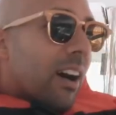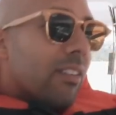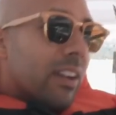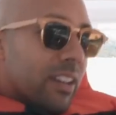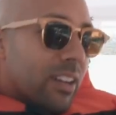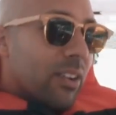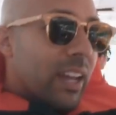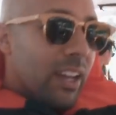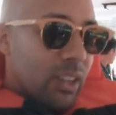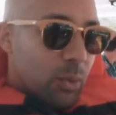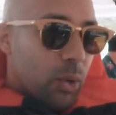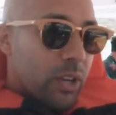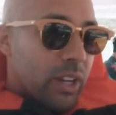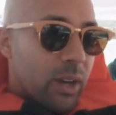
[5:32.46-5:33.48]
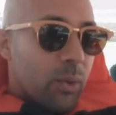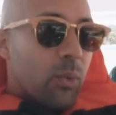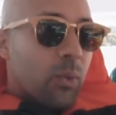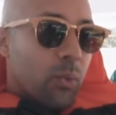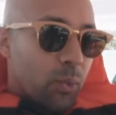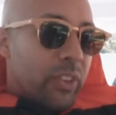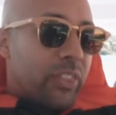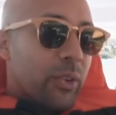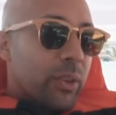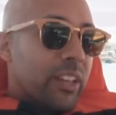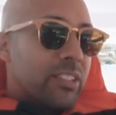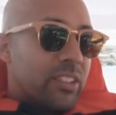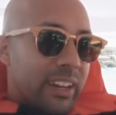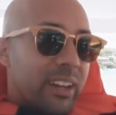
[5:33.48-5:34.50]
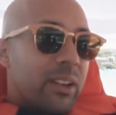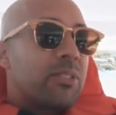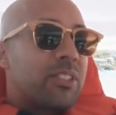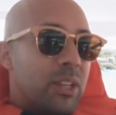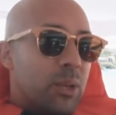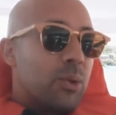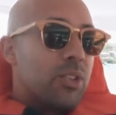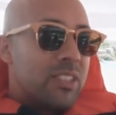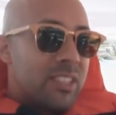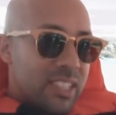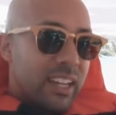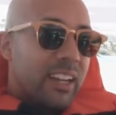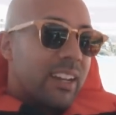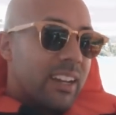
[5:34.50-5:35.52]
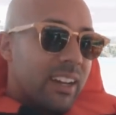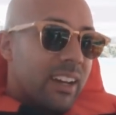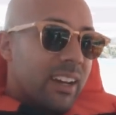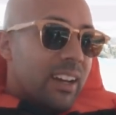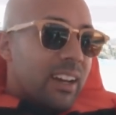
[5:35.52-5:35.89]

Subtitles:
I reckon I'll get in the water with all this on and I'll still sink.